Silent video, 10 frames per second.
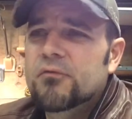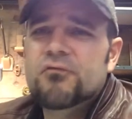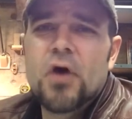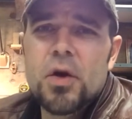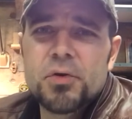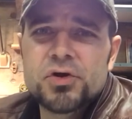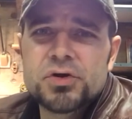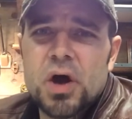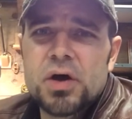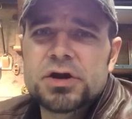farmer
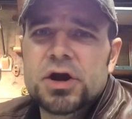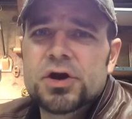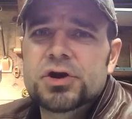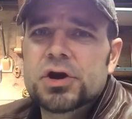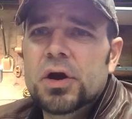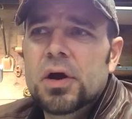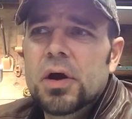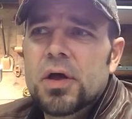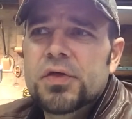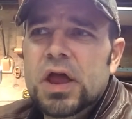sausage,
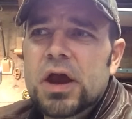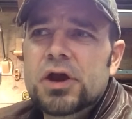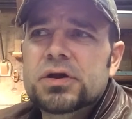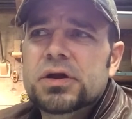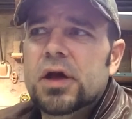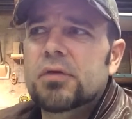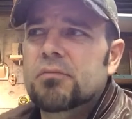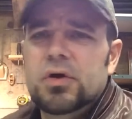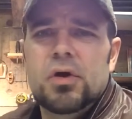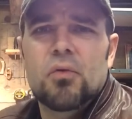things that,
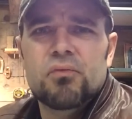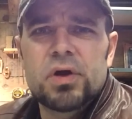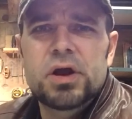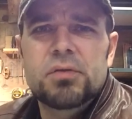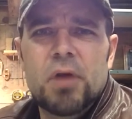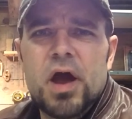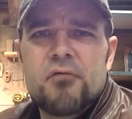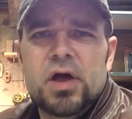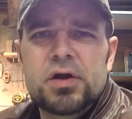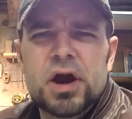you know, really have
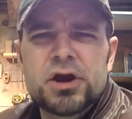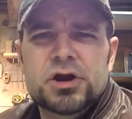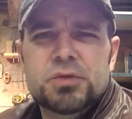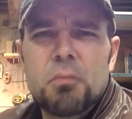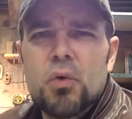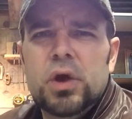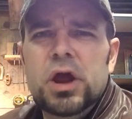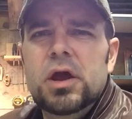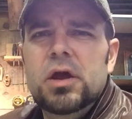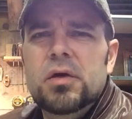that nice
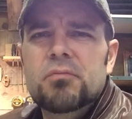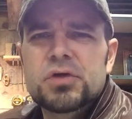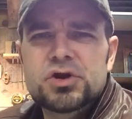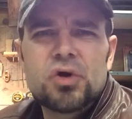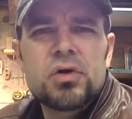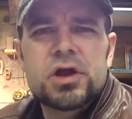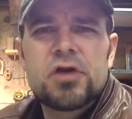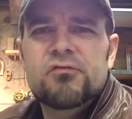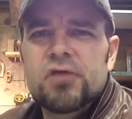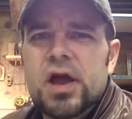smoky, salty
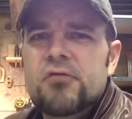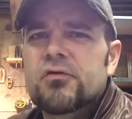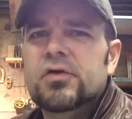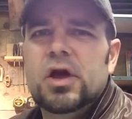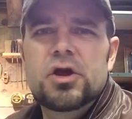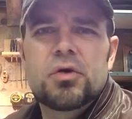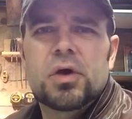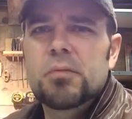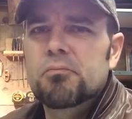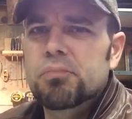flavor that you
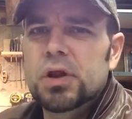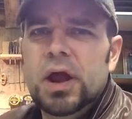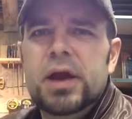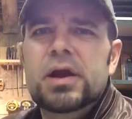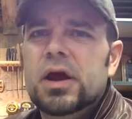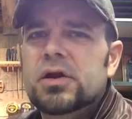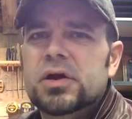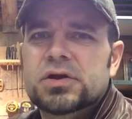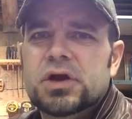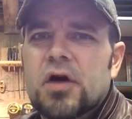can blend into
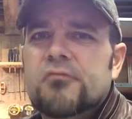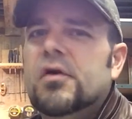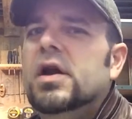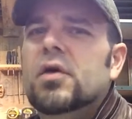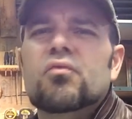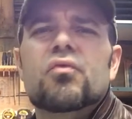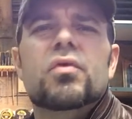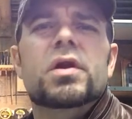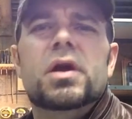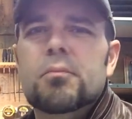stuff, and it
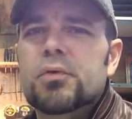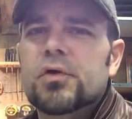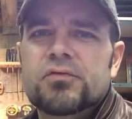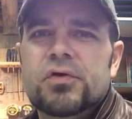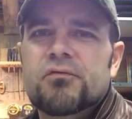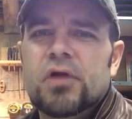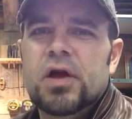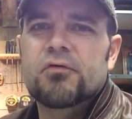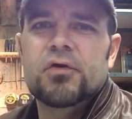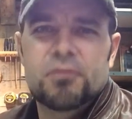really improves the
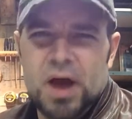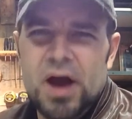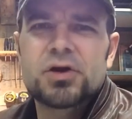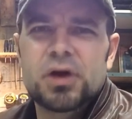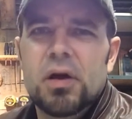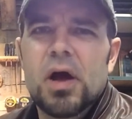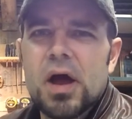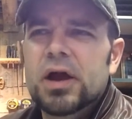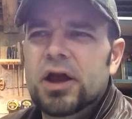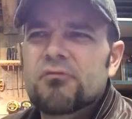flavor. It actually
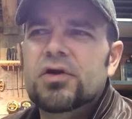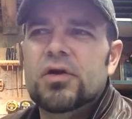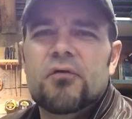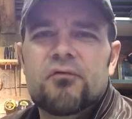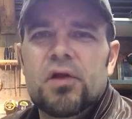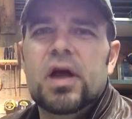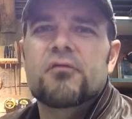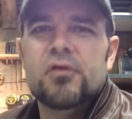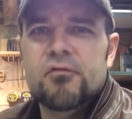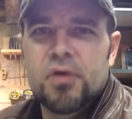gives you the
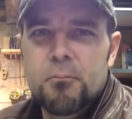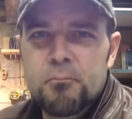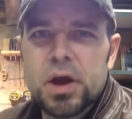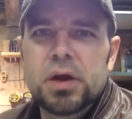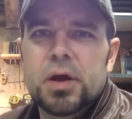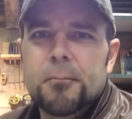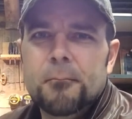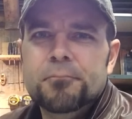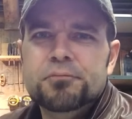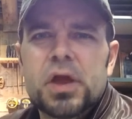flavor of the meat.
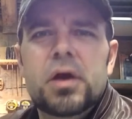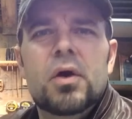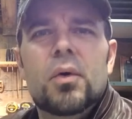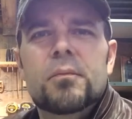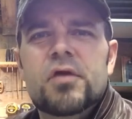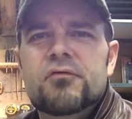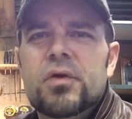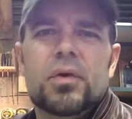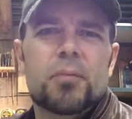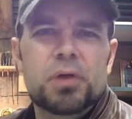You know, if you
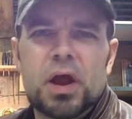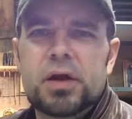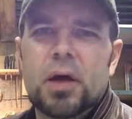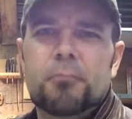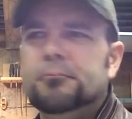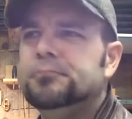were to blend up